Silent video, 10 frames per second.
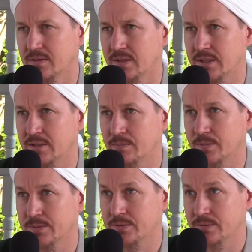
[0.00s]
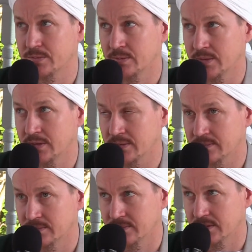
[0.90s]
And the more that you tune in,
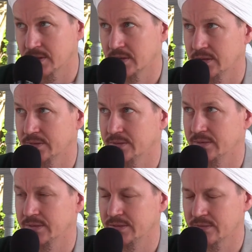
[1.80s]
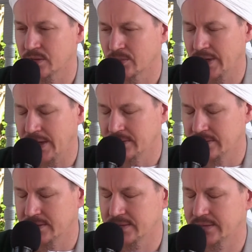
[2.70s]
these are
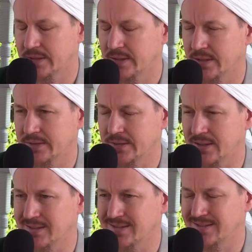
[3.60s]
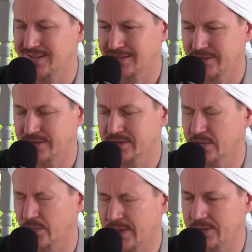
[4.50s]
realities that Allah Ta'ala is telling us the
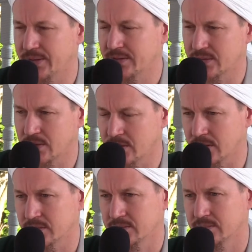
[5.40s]
way things are.